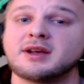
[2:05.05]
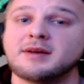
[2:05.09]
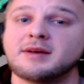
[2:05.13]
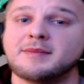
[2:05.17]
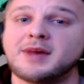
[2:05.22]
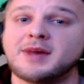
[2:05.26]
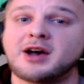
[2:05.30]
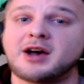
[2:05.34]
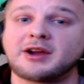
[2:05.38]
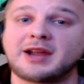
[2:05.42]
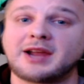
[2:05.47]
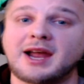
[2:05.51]

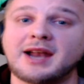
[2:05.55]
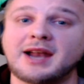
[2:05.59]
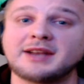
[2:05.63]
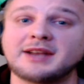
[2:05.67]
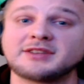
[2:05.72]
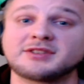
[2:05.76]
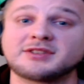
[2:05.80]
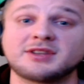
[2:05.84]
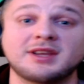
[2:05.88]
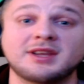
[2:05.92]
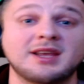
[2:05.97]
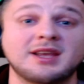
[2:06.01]

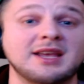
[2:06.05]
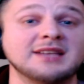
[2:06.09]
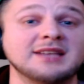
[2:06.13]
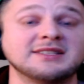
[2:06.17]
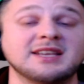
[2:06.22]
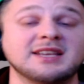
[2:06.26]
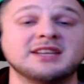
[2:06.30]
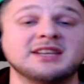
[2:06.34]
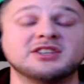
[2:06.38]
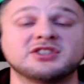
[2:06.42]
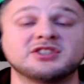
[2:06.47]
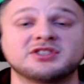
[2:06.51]
Ganis is
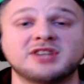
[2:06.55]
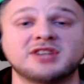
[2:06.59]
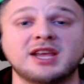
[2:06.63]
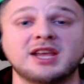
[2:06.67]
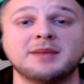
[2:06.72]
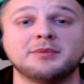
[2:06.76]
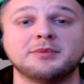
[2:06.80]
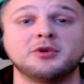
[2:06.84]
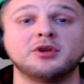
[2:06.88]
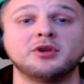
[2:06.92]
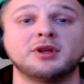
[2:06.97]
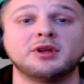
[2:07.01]
a
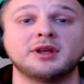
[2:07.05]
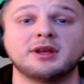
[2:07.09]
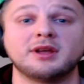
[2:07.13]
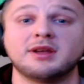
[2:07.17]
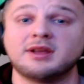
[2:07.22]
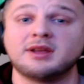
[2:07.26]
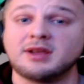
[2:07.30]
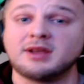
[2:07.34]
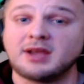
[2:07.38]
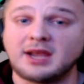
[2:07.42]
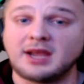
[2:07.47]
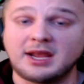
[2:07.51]
staple
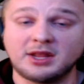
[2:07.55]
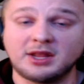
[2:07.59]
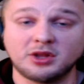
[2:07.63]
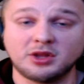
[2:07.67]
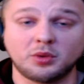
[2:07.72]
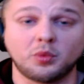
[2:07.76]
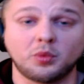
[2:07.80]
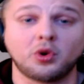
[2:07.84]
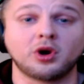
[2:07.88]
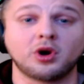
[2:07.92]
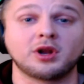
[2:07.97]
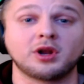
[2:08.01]
in the
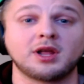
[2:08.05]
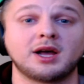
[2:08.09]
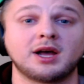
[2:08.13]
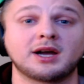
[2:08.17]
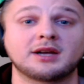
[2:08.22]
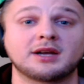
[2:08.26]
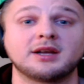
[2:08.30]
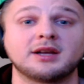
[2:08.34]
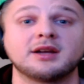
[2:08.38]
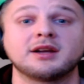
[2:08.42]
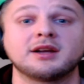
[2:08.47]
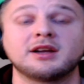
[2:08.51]

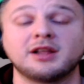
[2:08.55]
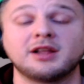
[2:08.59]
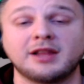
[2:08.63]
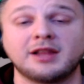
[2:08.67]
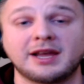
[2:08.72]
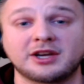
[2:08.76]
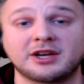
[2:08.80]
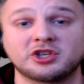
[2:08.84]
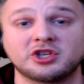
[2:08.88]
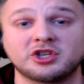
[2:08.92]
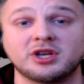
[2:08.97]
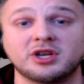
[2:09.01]
Warlock
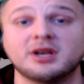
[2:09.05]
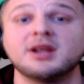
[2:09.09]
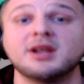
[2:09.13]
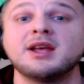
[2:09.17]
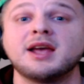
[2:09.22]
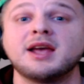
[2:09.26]
collection,